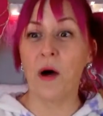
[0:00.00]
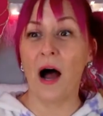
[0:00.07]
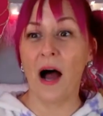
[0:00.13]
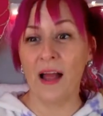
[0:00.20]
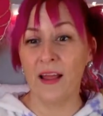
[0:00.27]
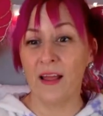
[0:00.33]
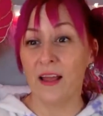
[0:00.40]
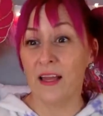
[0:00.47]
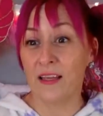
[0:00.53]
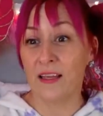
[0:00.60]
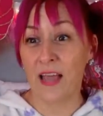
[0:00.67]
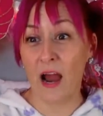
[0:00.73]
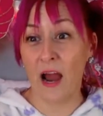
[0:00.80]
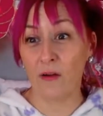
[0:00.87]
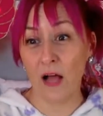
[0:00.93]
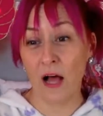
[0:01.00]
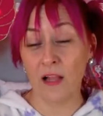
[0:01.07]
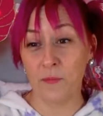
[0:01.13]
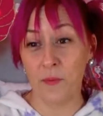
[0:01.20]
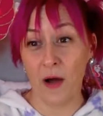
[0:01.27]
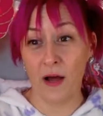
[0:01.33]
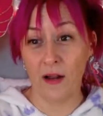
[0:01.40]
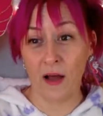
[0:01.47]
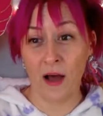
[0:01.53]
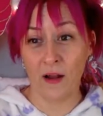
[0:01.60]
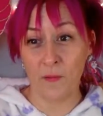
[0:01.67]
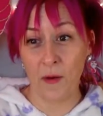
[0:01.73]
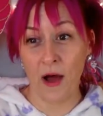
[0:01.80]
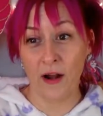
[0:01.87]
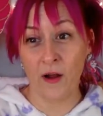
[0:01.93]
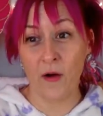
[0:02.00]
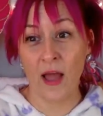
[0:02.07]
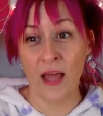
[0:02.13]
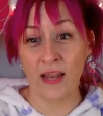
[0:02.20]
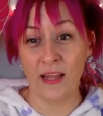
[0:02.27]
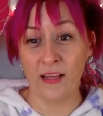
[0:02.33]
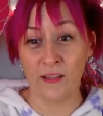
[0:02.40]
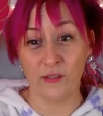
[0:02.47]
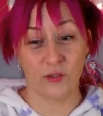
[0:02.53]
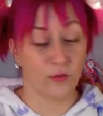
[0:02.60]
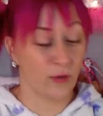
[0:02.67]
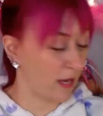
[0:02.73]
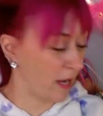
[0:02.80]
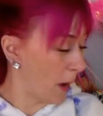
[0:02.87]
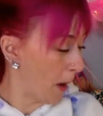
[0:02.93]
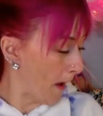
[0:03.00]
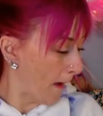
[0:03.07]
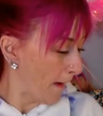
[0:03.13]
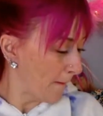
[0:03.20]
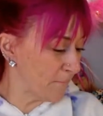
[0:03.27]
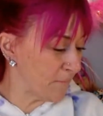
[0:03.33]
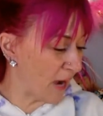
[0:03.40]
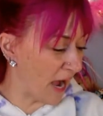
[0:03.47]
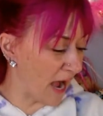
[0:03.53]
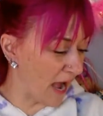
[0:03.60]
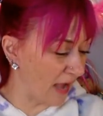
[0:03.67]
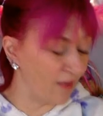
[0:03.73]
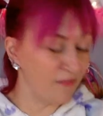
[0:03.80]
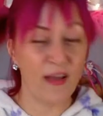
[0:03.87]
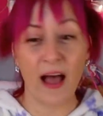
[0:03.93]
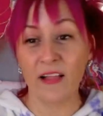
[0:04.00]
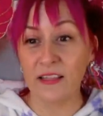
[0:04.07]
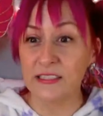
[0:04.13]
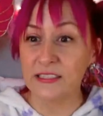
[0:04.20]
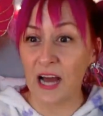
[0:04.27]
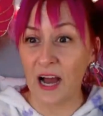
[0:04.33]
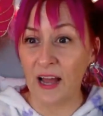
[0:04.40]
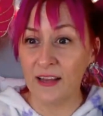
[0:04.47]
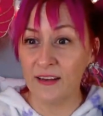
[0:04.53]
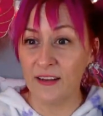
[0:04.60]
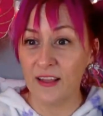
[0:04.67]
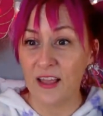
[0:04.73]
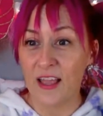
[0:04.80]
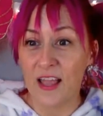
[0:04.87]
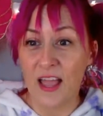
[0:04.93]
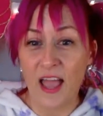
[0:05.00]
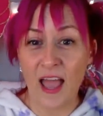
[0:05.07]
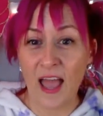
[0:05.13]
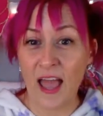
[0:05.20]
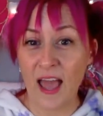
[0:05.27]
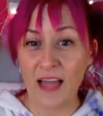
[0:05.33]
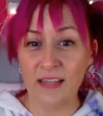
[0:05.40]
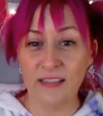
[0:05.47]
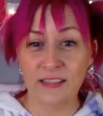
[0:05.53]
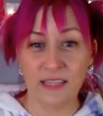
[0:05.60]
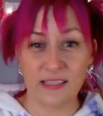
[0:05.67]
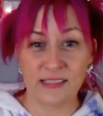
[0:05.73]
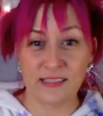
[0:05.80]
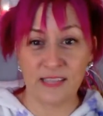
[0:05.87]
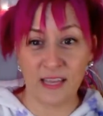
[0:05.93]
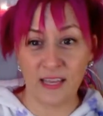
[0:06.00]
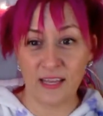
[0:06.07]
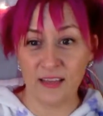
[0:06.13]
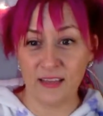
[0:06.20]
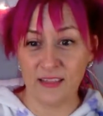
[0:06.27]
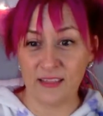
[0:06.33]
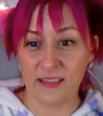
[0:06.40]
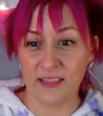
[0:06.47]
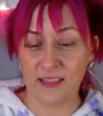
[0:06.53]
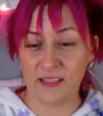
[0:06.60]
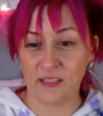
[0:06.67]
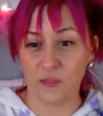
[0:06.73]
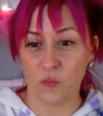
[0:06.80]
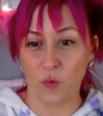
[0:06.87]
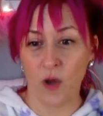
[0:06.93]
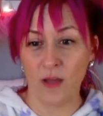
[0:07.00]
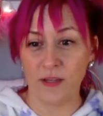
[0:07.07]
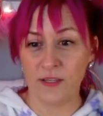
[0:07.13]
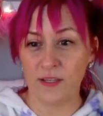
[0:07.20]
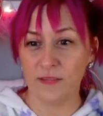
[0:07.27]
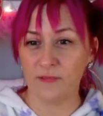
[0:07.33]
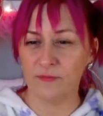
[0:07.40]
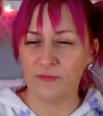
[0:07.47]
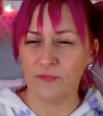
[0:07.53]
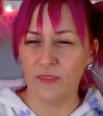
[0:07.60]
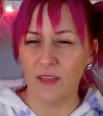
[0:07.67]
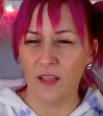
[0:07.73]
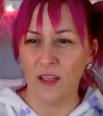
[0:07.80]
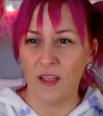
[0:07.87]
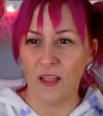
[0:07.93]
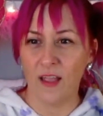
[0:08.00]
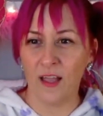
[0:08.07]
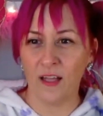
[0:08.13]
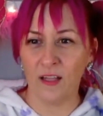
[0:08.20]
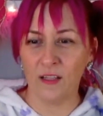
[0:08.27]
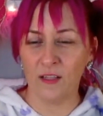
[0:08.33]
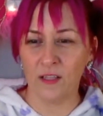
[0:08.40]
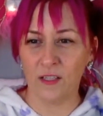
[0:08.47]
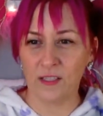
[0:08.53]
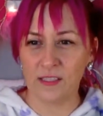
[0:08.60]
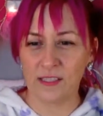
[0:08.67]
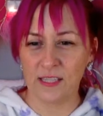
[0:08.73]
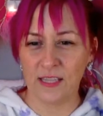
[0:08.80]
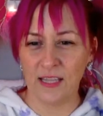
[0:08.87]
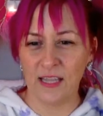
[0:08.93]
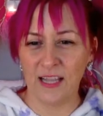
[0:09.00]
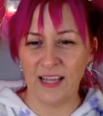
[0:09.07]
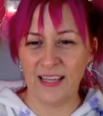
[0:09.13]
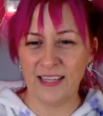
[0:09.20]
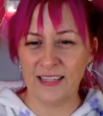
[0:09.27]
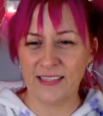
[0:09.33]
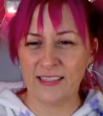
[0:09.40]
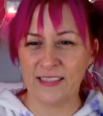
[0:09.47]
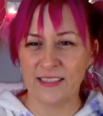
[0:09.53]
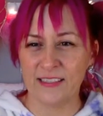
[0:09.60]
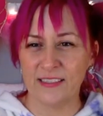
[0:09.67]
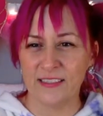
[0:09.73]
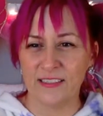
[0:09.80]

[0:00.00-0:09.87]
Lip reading: by Carol Audit and illustrated by Valentine. And let's see, this is what it looks like.